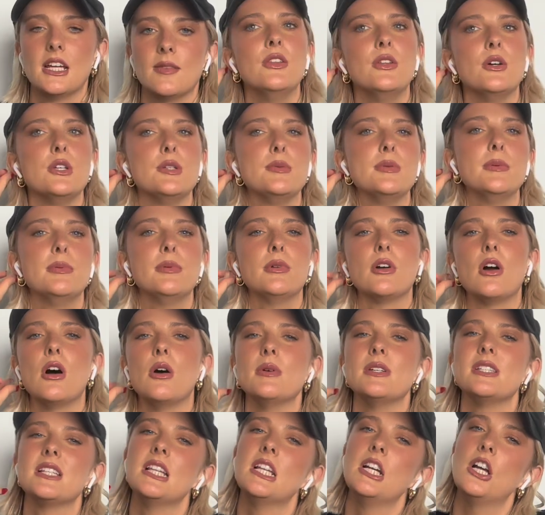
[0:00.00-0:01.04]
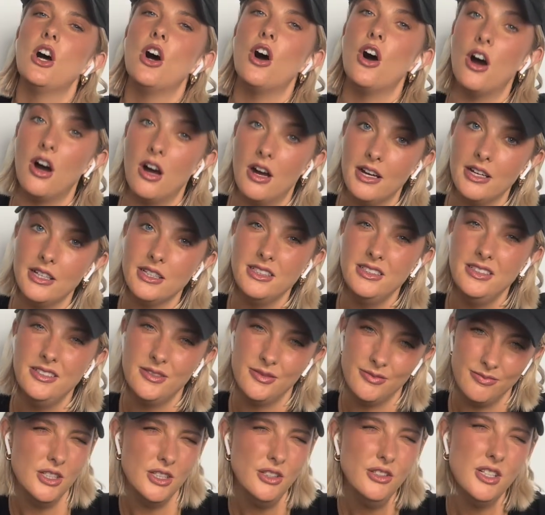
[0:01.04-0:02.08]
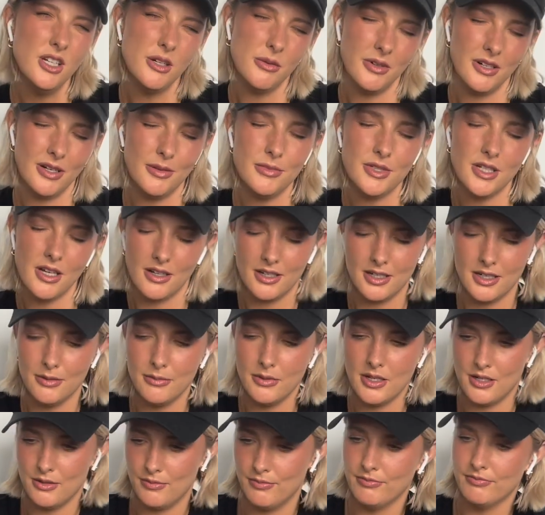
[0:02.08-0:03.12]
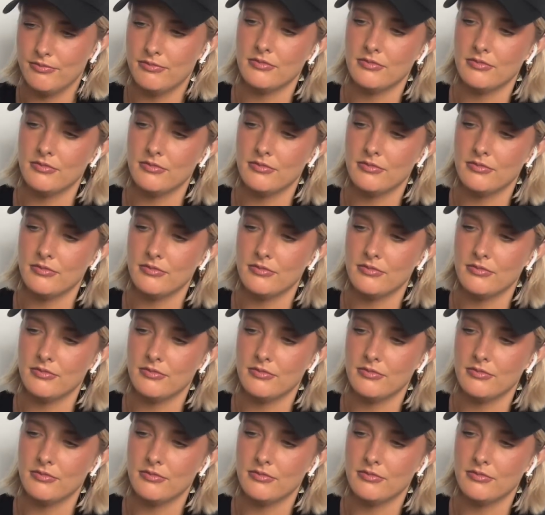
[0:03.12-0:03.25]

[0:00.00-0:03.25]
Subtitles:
Those people are always a little odd. You'll know what I'm talking about.